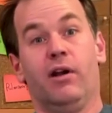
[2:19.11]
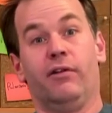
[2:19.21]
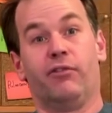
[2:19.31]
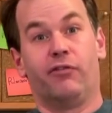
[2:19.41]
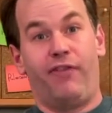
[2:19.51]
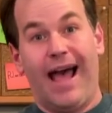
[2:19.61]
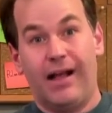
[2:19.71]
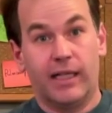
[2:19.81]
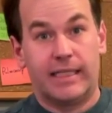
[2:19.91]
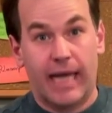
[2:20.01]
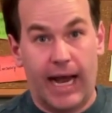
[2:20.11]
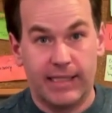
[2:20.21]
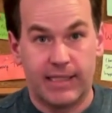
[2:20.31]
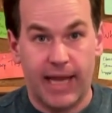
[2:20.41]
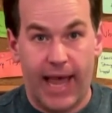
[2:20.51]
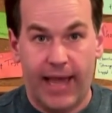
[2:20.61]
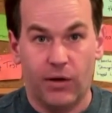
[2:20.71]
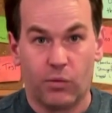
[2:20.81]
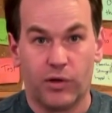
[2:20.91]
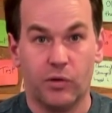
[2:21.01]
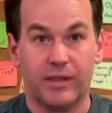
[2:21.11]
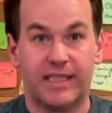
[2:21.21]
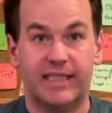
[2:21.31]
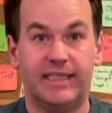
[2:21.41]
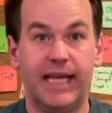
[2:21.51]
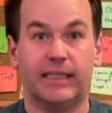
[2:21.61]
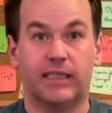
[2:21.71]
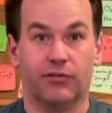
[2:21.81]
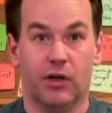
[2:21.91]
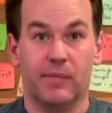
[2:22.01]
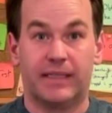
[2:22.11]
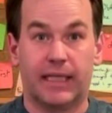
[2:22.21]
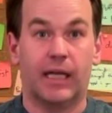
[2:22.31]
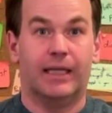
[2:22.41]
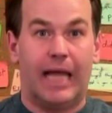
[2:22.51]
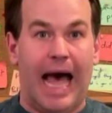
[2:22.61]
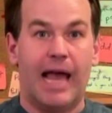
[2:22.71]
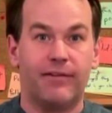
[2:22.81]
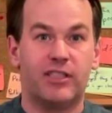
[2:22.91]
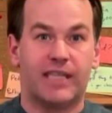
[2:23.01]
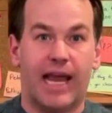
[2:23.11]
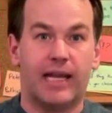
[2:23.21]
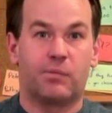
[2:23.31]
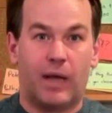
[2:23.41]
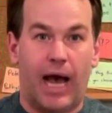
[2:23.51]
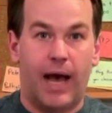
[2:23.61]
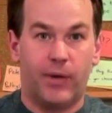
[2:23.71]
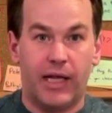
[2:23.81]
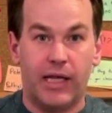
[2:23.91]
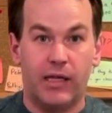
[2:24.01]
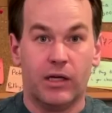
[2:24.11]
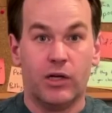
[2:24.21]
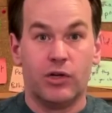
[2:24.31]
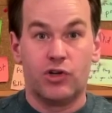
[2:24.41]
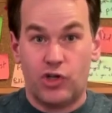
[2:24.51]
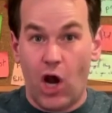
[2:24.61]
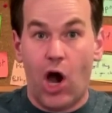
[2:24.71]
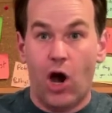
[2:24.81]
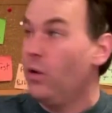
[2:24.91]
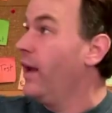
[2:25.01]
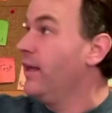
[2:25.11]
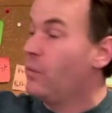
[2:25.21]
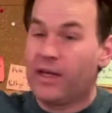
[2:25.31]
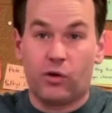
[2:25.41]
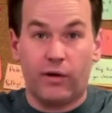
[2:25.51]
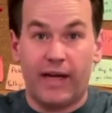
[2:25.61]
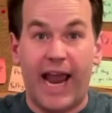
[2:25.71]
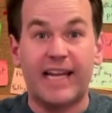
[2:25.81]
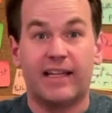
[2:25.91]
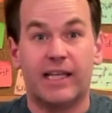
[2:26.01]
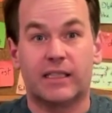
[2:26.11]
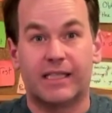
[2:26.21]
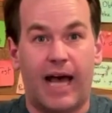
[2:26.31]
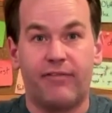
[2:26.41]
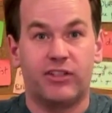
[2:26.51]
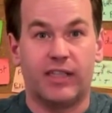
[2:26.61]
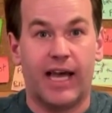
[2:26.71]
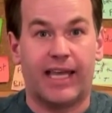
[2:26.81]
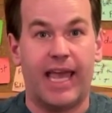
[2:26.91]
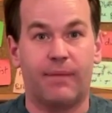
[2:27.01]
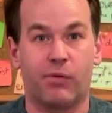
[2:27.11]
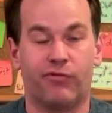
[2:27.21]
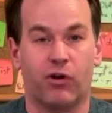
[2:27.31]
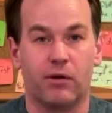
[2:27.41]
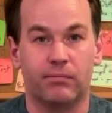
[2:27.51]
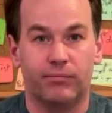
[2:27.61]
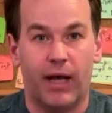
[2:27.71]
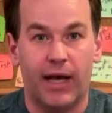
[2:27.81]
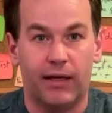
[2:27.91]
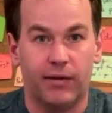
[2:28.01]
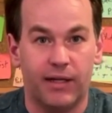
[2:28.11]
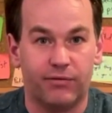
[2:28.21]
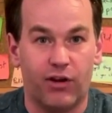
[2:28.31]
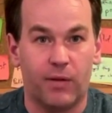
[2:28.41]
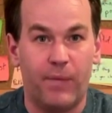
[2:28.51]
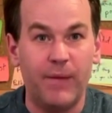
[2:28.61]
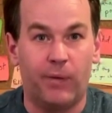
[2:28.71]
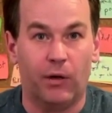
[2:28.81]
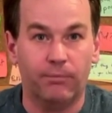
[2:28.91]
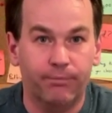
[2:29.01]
For Valentine's Day, we're doing six of them. It's like a live stand-up comedy show, and we created this because obviously I can't perform uh, in front of people.